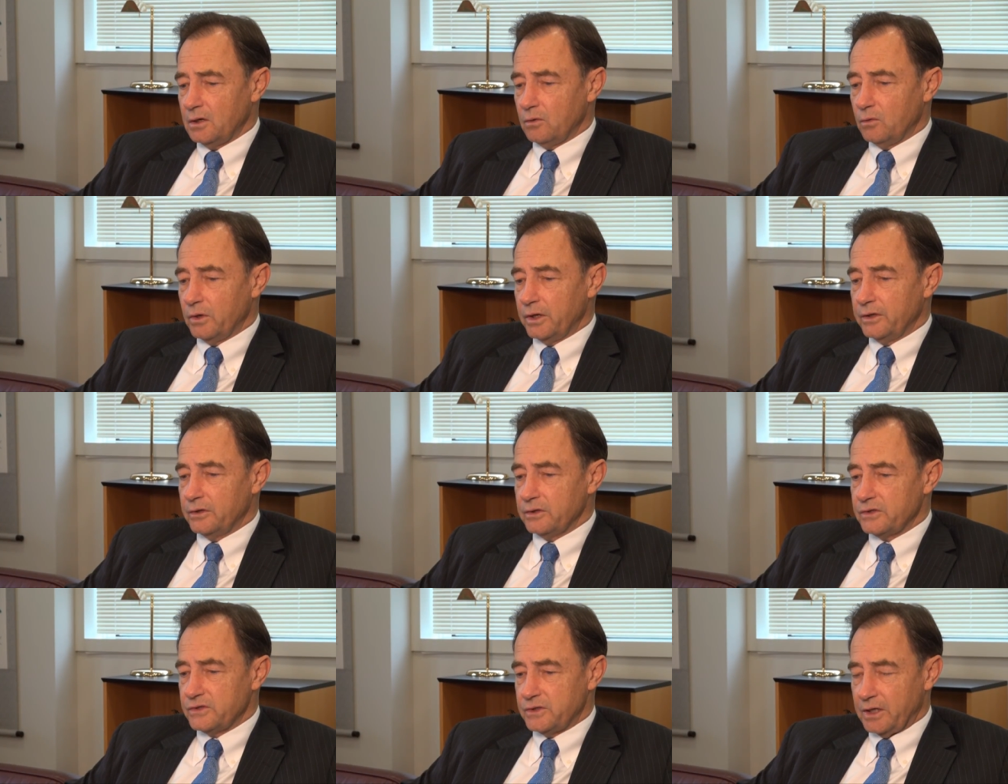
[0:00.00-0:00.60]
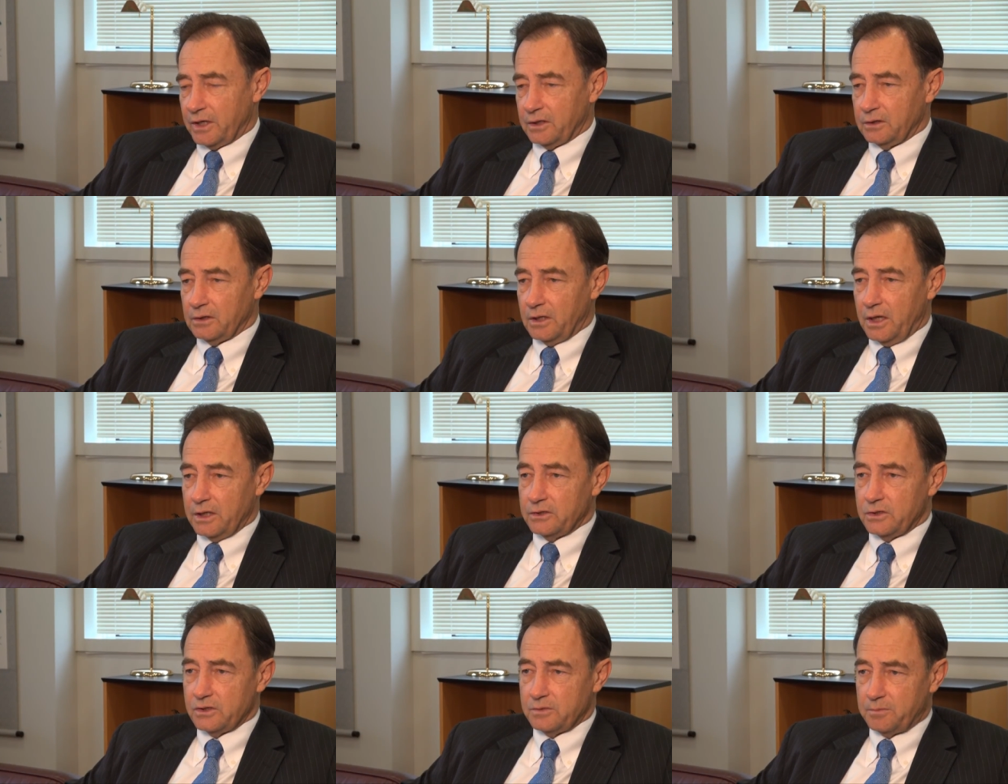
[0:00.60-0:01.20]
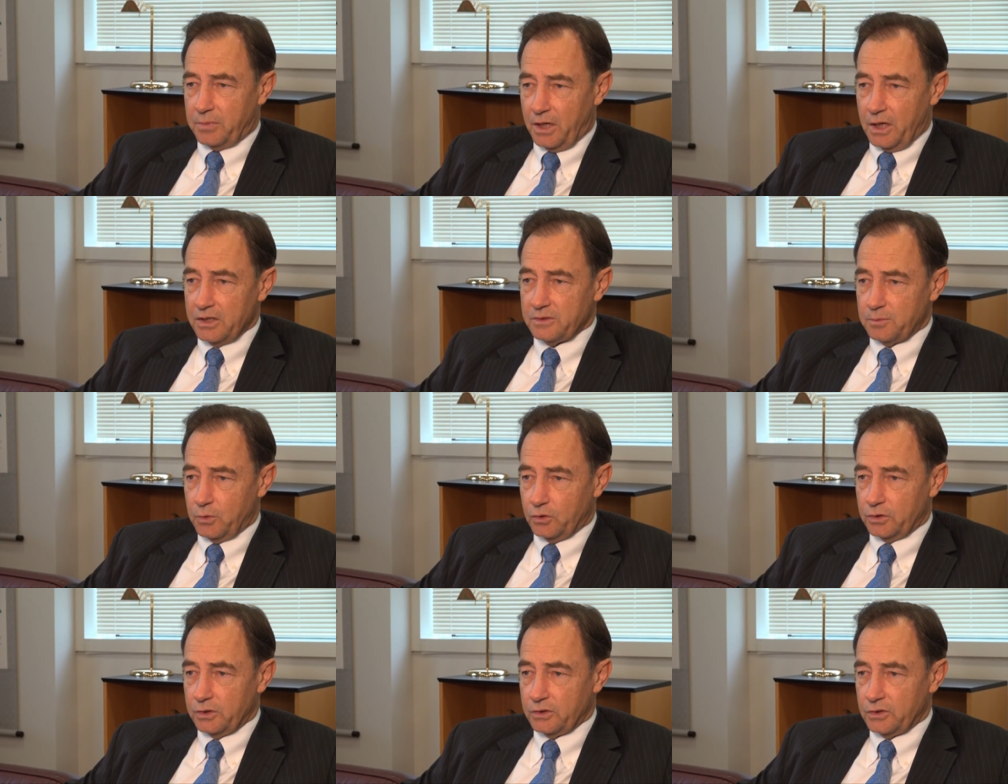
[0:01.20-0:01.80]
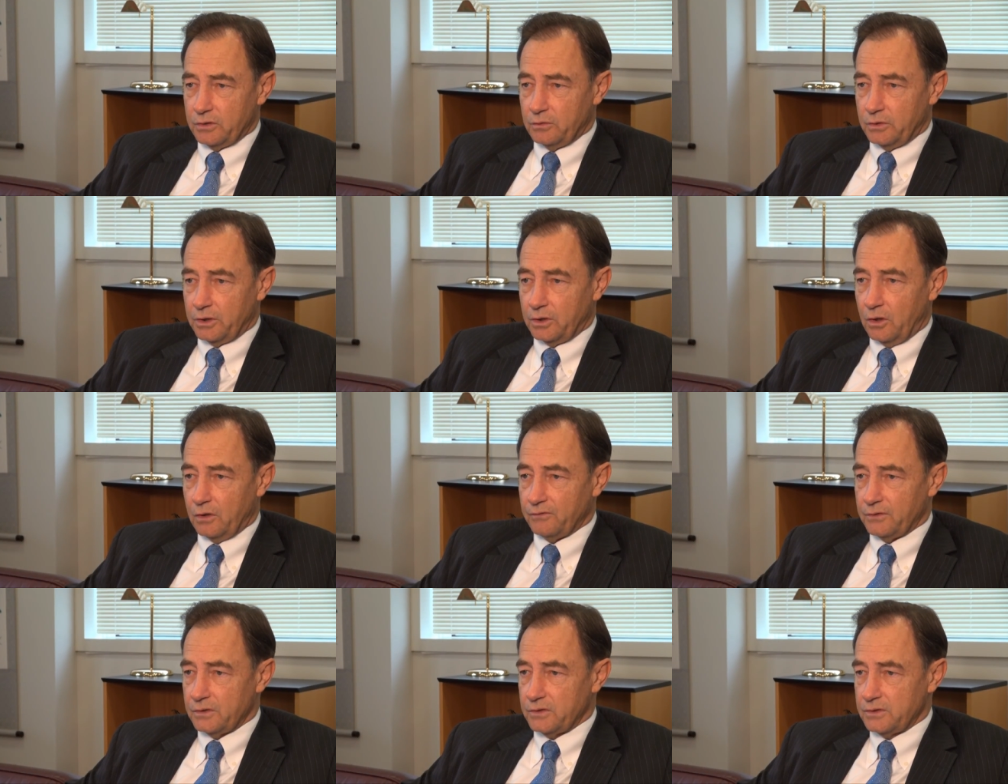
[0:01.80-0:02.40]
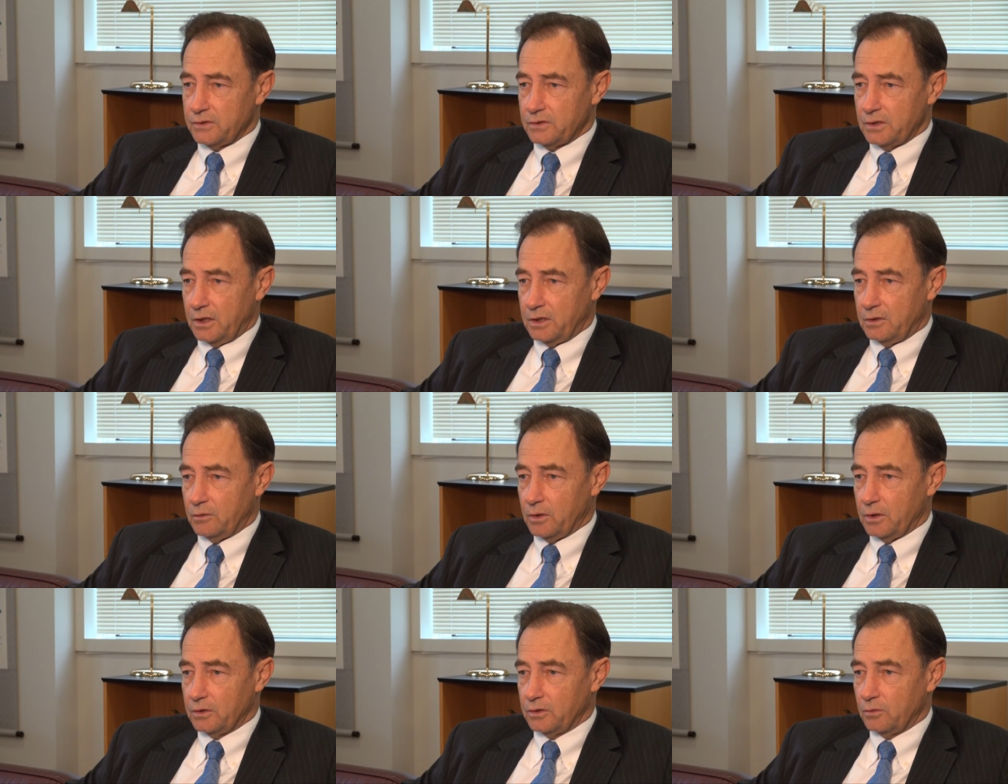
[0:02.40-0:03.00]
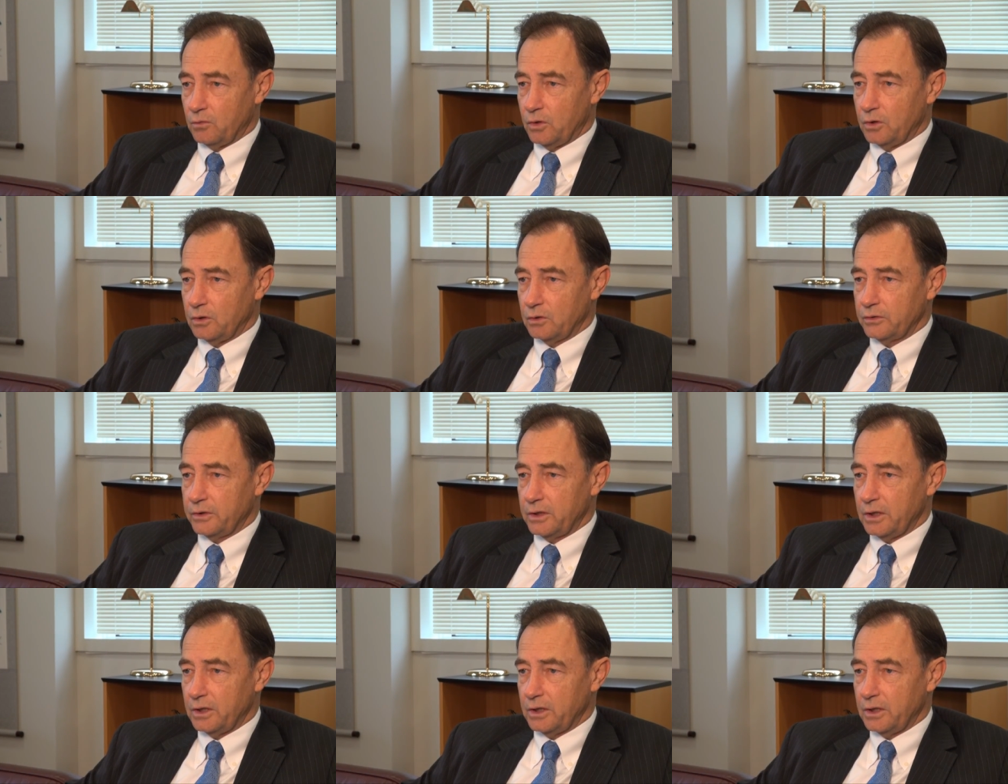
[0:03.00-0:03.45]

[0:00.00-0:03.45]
we're the second largest passport issuing office anywhere in the world.